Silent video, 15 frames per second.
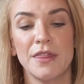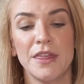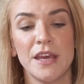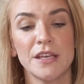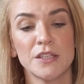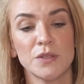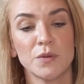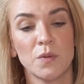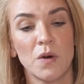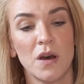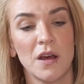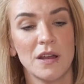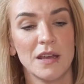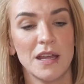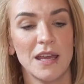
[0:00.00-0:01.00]
This
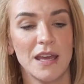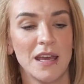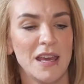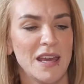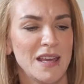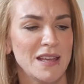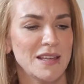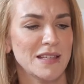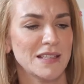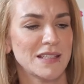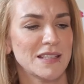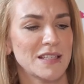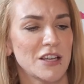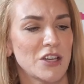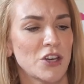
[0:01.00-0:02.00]
one
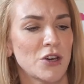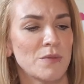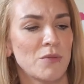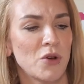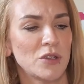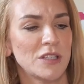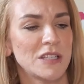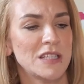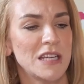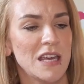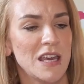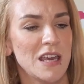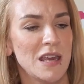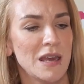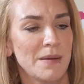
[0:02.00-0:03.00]
is
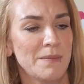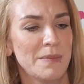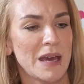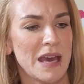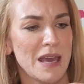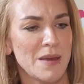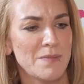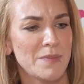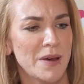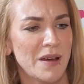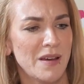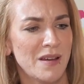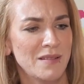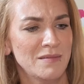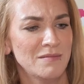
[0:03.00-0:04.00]
Commodity
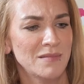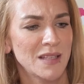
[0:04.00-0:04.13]
Paper,